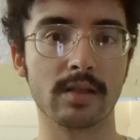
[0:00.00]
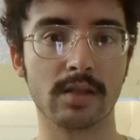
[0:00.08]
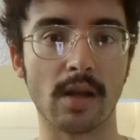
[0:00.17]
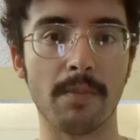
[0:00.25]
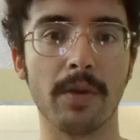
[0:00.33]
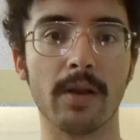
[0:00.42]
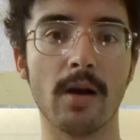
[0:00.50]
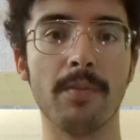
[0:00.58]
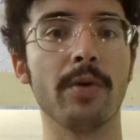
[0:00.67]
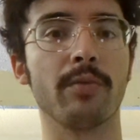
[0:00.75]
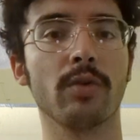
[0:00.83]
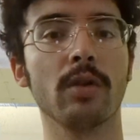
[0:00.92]
stepping up
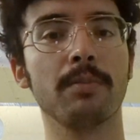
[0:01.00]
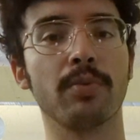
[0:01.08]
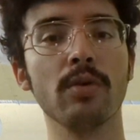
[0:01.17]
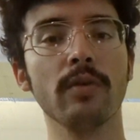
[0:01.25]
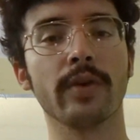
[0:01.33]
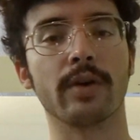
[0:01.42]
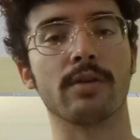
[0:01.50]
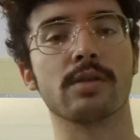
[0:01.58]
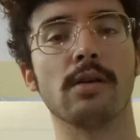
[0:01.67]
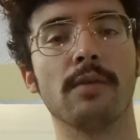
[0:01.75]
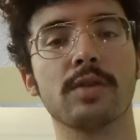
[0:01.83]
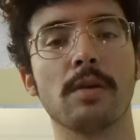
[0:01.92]
and really proving
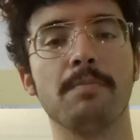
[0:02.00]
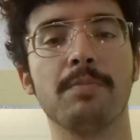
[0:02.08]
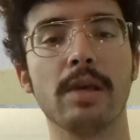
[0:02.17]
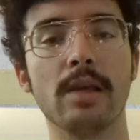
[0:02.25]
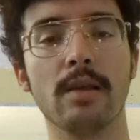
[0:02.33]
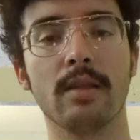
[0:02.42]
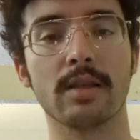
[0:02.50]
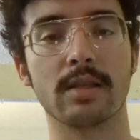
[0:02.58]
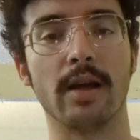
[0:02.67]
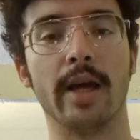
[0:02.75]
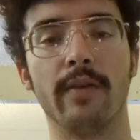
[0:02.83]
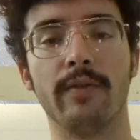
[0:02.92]
herself to be this
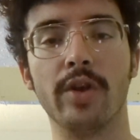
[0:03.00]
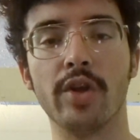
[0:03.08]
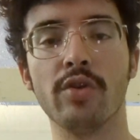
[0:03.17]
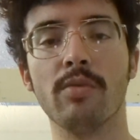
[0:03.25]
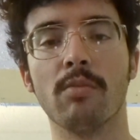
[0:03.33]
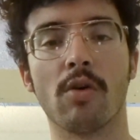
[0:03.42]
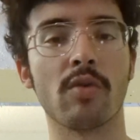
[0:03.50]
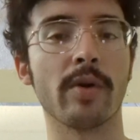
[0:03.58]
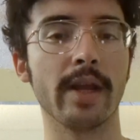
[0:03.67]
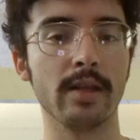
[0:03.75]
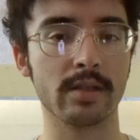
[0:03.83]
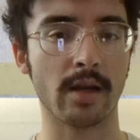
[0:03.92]
kind of new
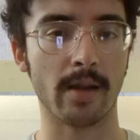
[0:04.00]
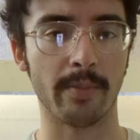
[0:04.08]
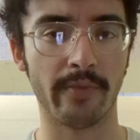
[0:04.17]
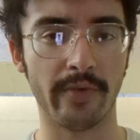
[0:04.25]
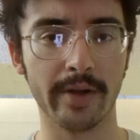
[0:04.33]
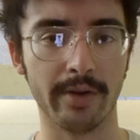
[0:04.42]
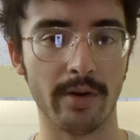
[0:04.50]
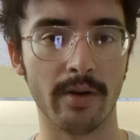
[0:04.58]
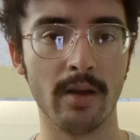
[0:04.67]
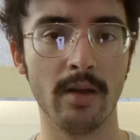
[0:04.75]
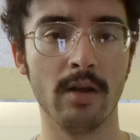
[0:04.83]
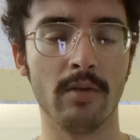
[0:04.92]
Moraine type figure,
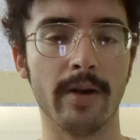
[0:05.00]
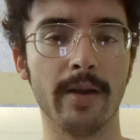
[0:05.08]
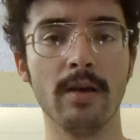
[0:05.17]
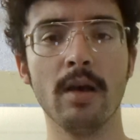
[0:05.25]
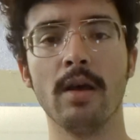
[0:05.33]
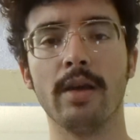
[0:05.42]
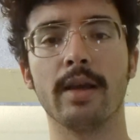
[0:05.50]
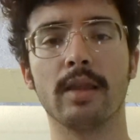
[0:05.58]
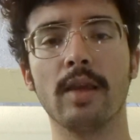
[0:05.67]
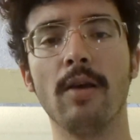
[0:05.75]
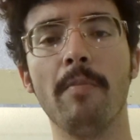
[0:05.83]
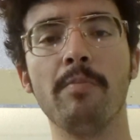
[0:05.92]
right? You get
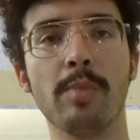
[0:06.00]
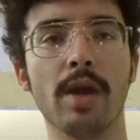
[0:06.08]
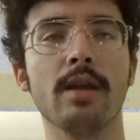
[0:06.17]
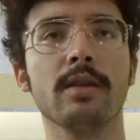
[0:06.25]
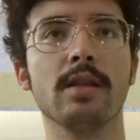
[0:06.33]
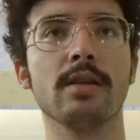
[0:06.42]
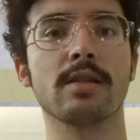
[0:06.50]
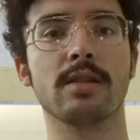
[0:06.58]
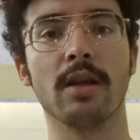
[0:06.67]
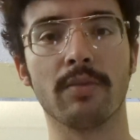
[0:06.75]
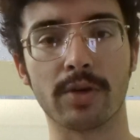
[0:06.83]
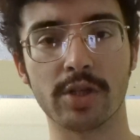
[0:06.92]
the amazing
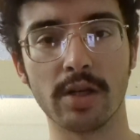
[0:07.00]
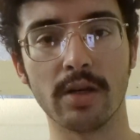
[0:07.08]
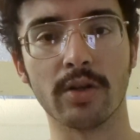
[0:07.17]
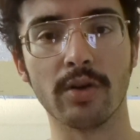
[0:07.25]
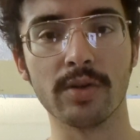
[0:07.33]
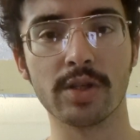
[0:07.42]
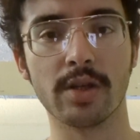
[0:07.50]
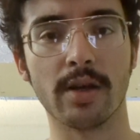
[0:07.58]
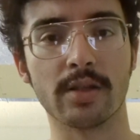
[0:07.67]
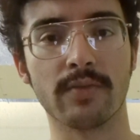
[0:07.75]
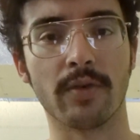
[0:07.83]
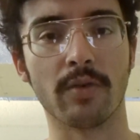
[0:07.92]
scene where she
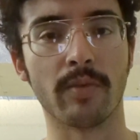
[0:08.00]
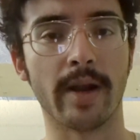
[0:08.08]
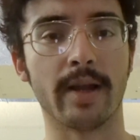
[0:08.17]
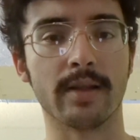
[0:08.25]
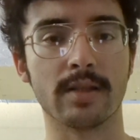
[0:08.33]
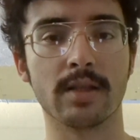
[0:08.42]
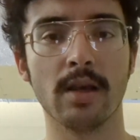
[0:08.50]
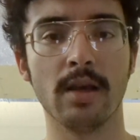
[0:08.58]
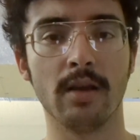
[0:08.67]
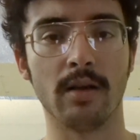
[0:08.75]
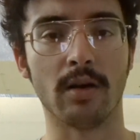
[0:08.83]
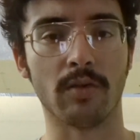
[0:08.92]
negotiates for Rand's
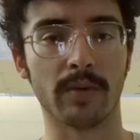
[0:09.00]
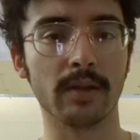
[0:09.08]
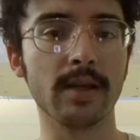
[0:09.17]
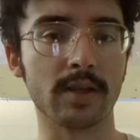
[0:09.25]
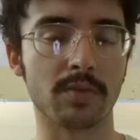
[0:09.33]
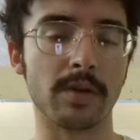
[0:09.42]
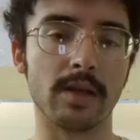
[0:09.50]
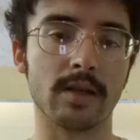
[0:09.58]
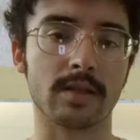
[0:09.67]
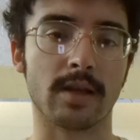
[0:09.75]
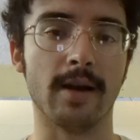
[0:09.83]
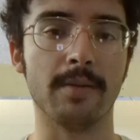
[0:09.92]
release when he
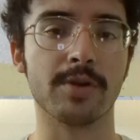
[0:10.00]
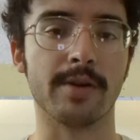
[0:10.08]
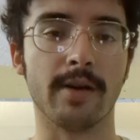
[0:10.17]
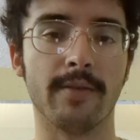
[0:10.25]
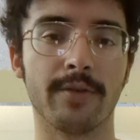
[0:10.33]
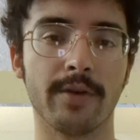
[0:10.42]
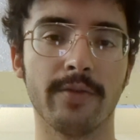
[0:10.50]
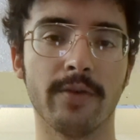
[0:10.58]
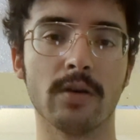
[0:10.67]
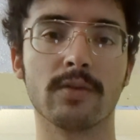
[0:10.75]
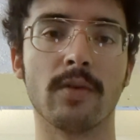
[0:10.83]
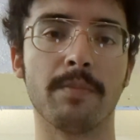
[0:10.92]
gets captured after he
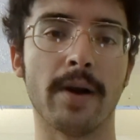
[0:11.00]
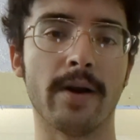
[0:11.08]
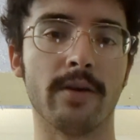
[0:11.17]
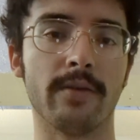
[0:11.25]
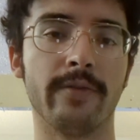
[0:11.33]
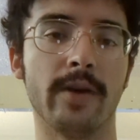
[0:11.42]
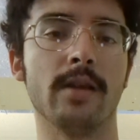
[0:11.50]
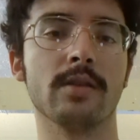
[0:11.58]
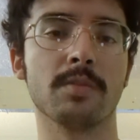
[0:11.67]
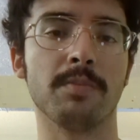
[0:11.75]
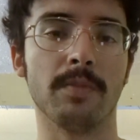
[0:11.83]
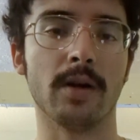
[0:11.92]
falls for Powder
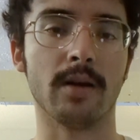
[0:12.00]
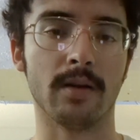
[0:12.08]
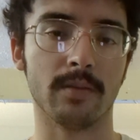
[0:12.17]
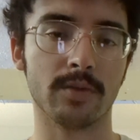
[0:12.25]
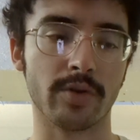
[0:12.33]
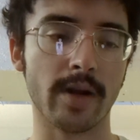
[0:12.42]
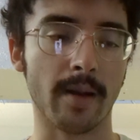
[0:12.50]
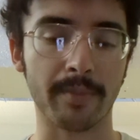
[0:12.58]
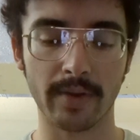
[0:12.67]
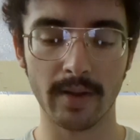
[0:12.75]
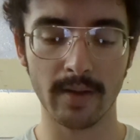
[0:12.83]
Fane's trap.